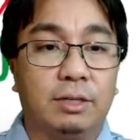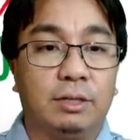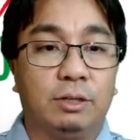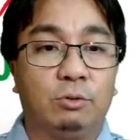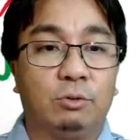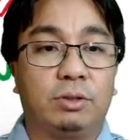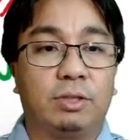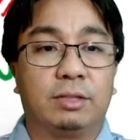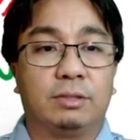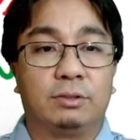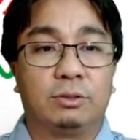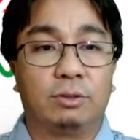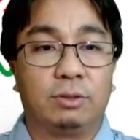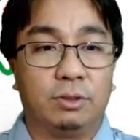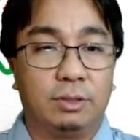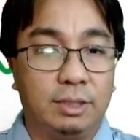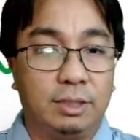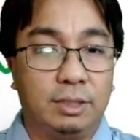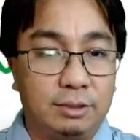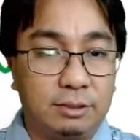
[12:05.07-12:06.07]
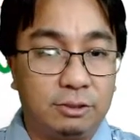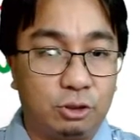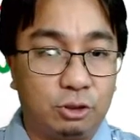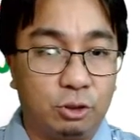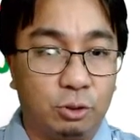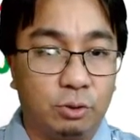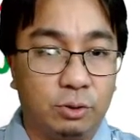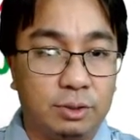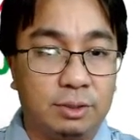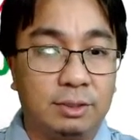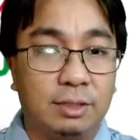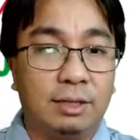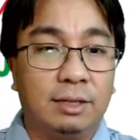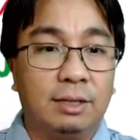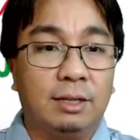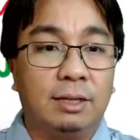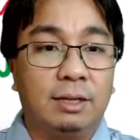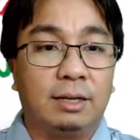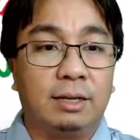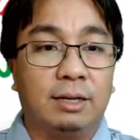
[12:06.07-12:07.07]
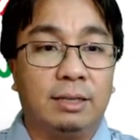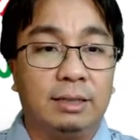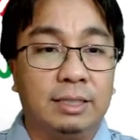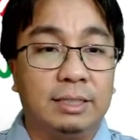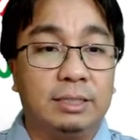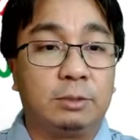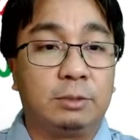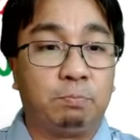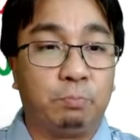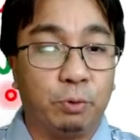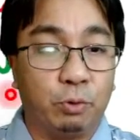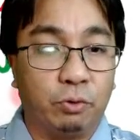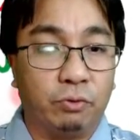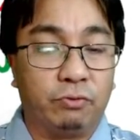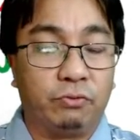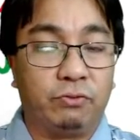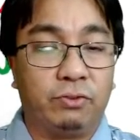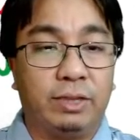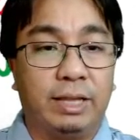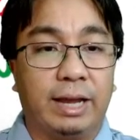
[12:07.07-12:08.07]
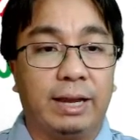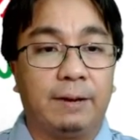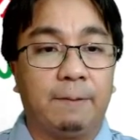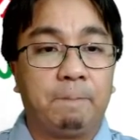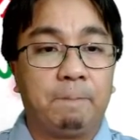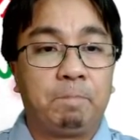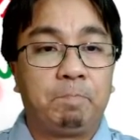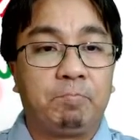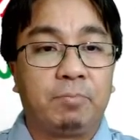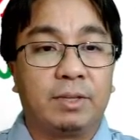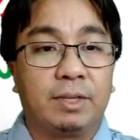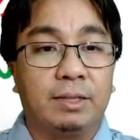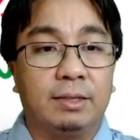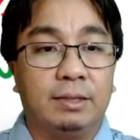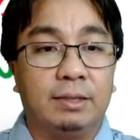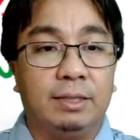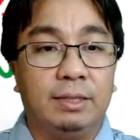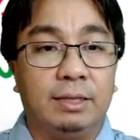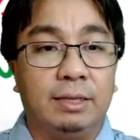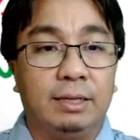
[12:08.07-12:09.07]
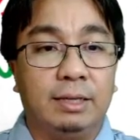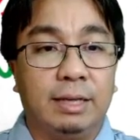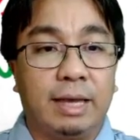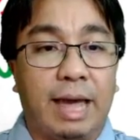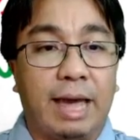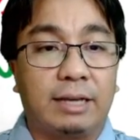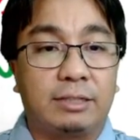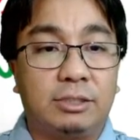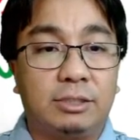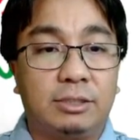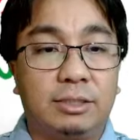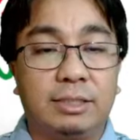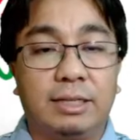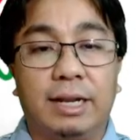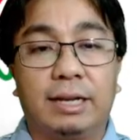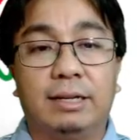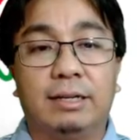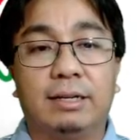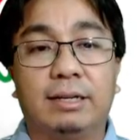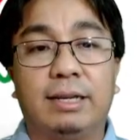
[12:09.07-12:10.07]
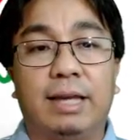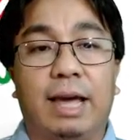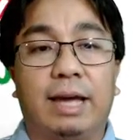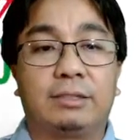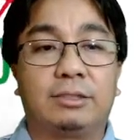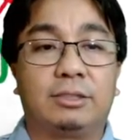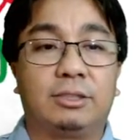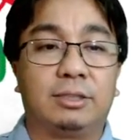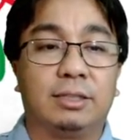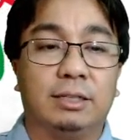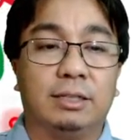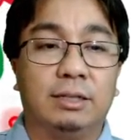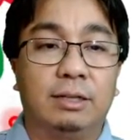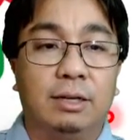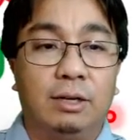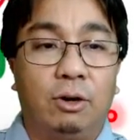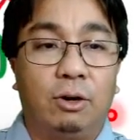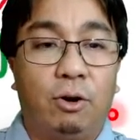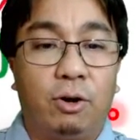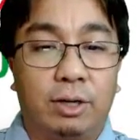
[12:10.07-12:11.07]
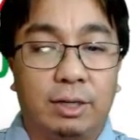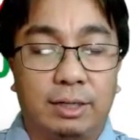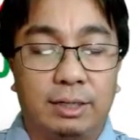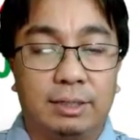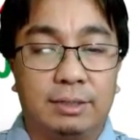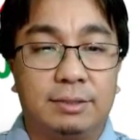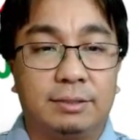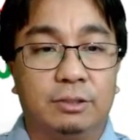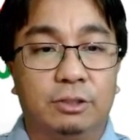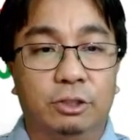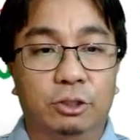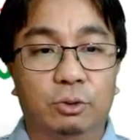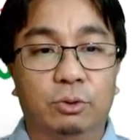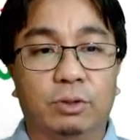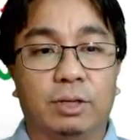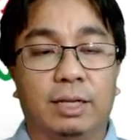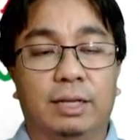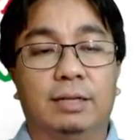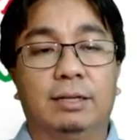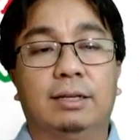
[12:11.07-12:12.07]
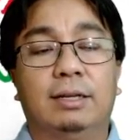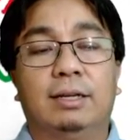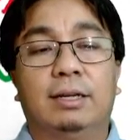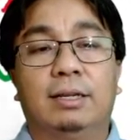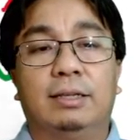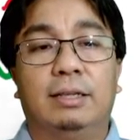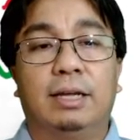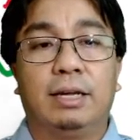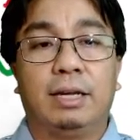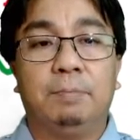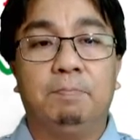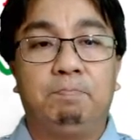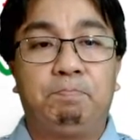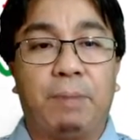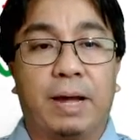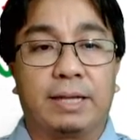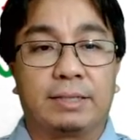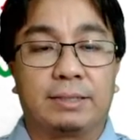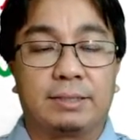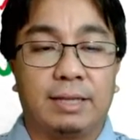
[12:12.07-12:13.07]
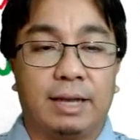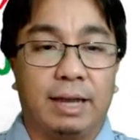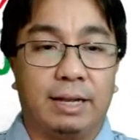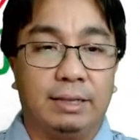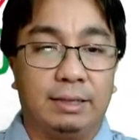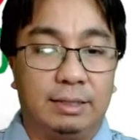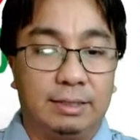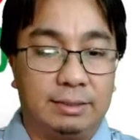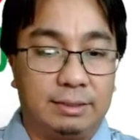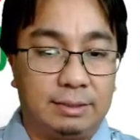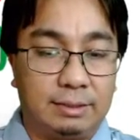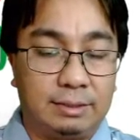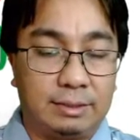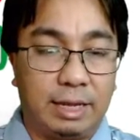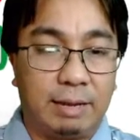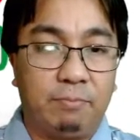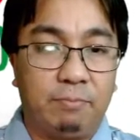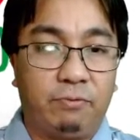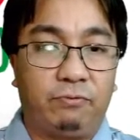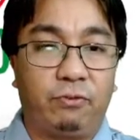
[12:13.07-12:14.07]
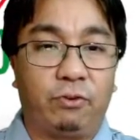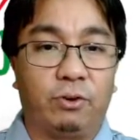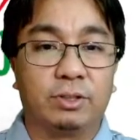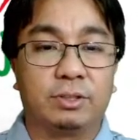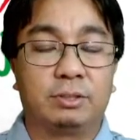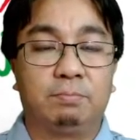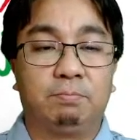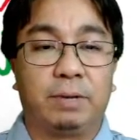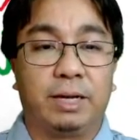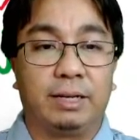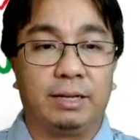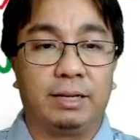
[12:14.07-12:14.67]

Newton. So this shows, this proof that the action and reaction occurs during the impact and the same force but